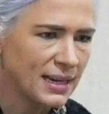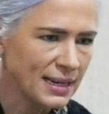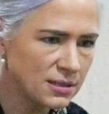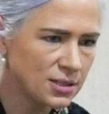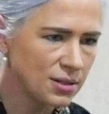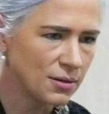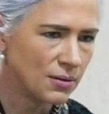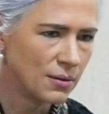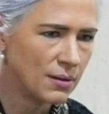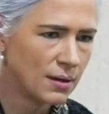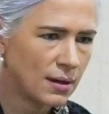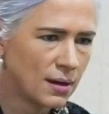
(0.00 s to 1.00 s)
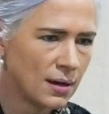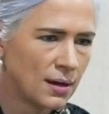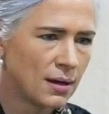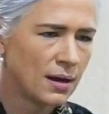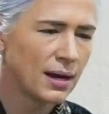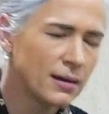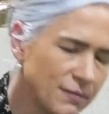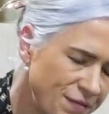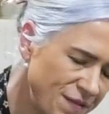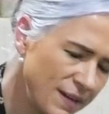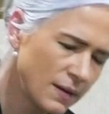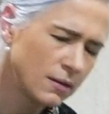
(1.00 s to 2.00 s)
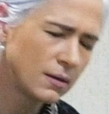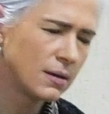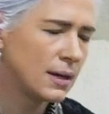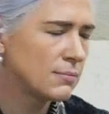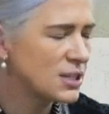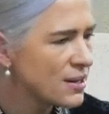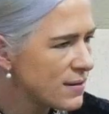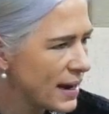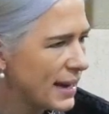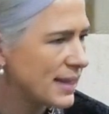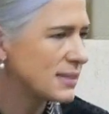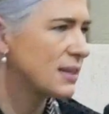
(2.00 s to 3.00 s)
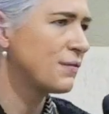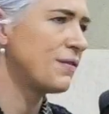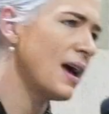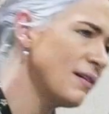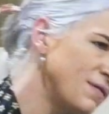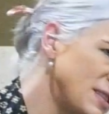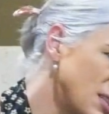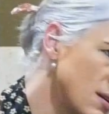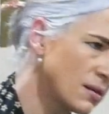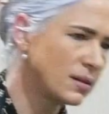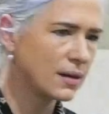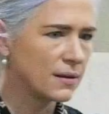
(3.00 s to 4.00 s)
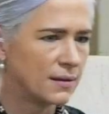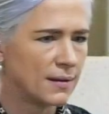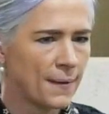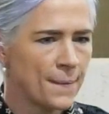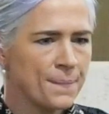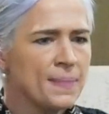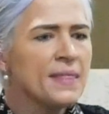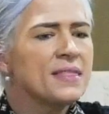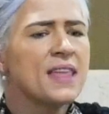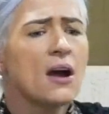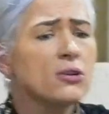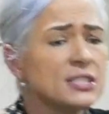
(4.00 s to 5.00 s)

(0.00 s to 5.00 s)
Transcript: into, I don't feel good, I'm so negative, life is not good. Those